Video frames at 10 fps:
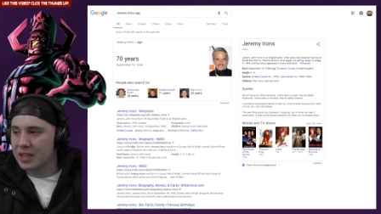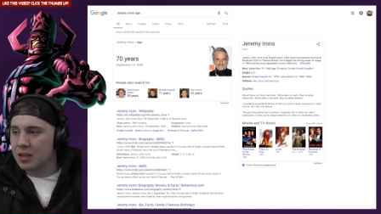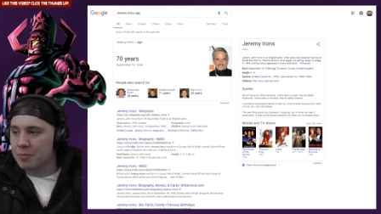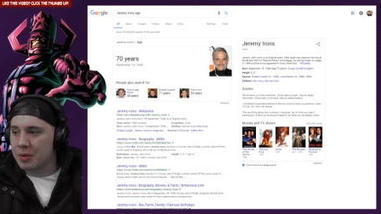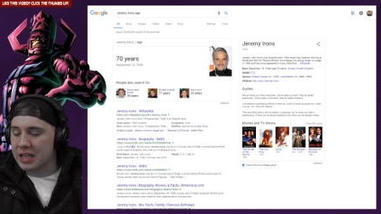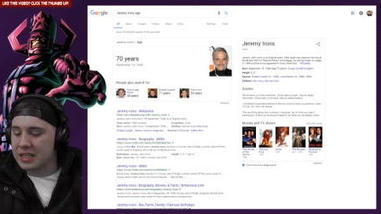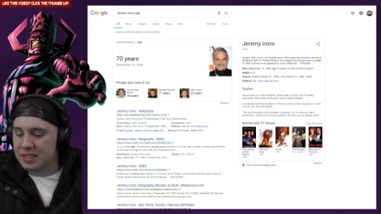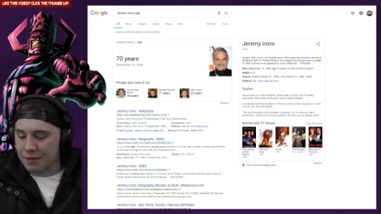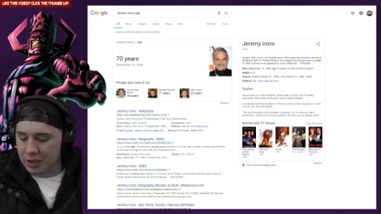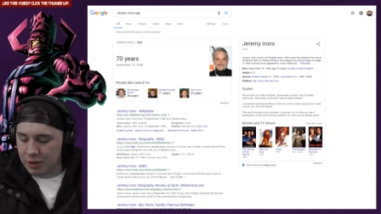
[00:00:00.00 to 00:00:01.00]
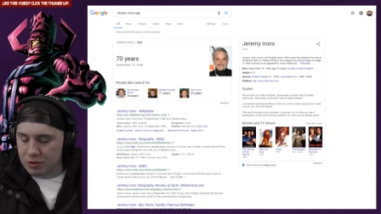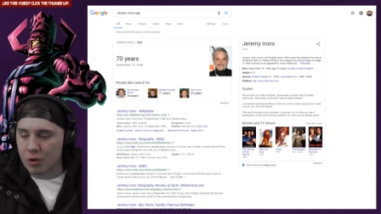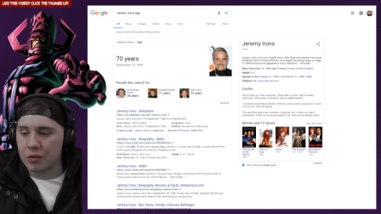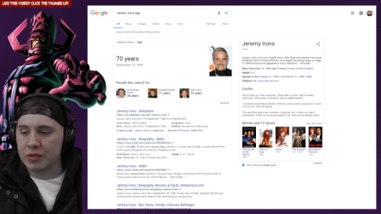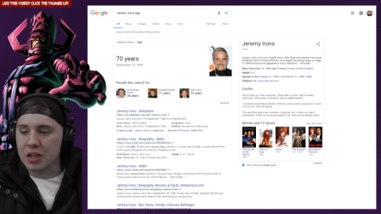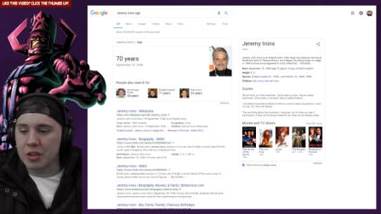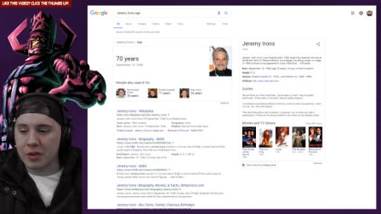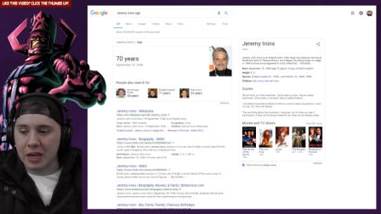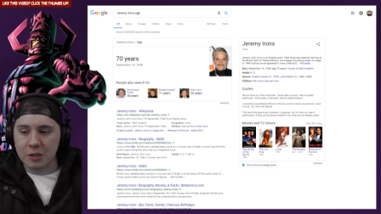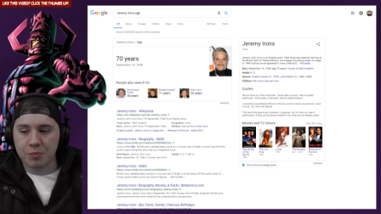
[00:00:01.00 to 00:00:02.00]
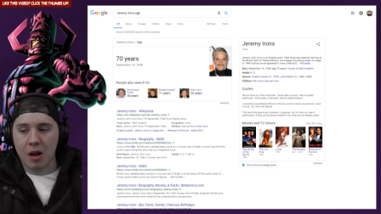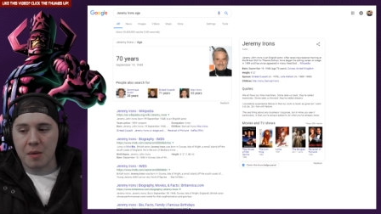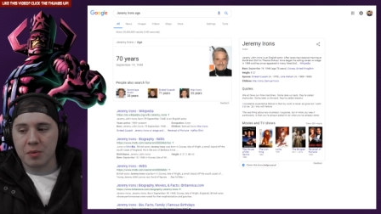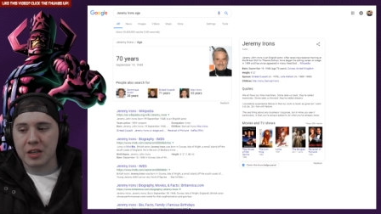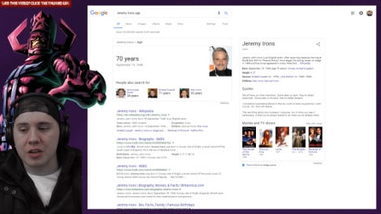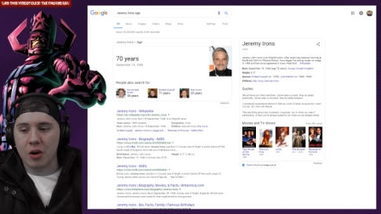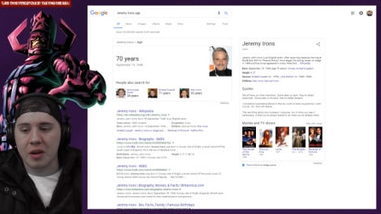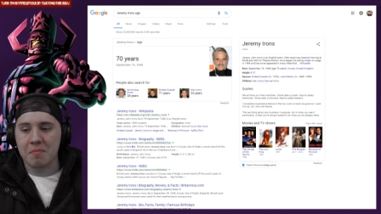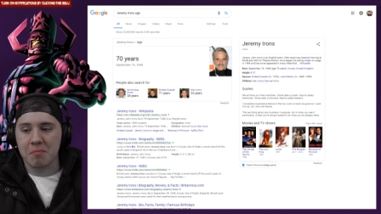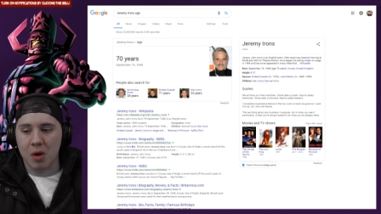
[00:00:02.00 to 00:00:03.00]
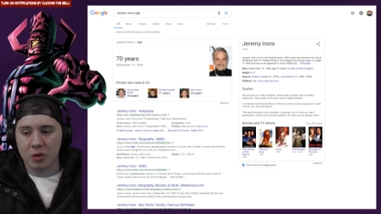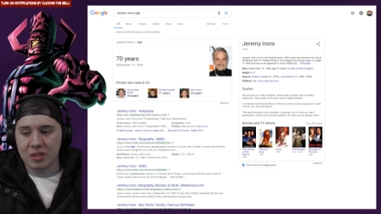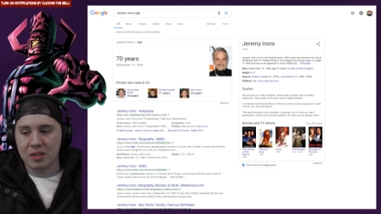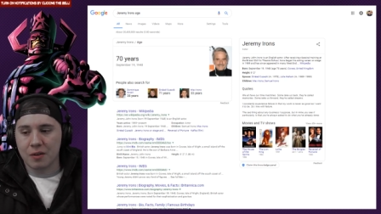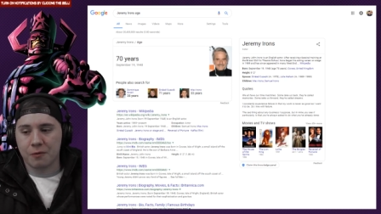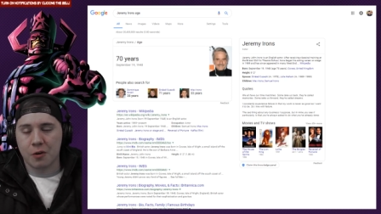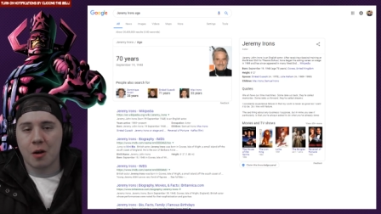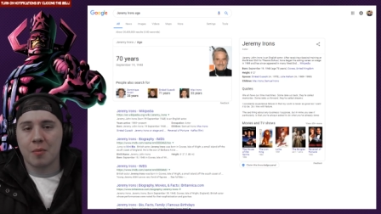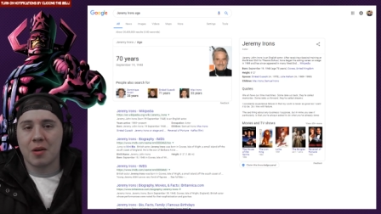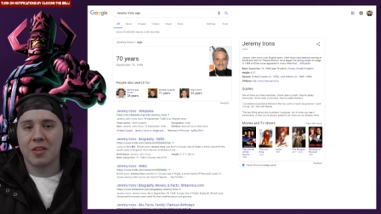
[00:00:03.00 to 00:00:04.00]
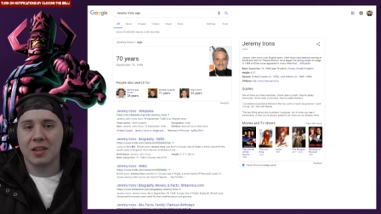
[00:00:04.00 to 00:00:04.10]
But he's 70 years old. You guys probably know him most from The